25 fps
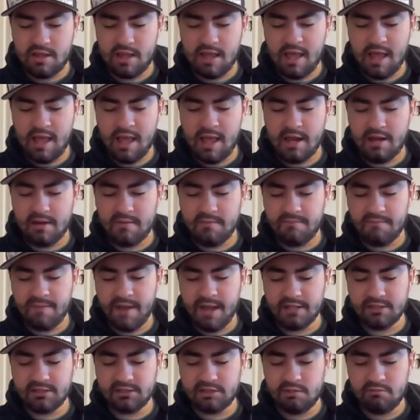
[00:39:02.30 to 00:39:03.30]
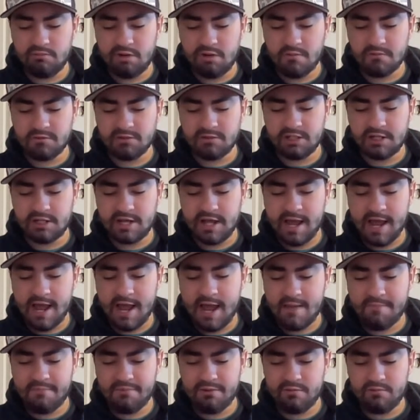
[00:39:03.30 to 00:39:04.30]
And basically, what was going to
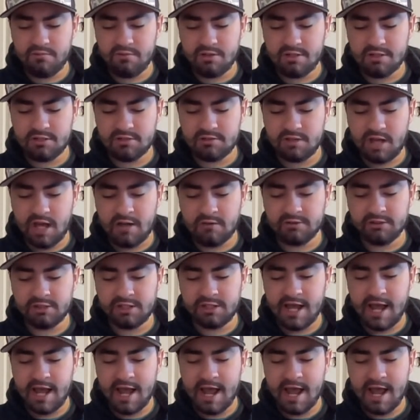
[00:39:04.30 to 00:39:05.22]
happen was I was going to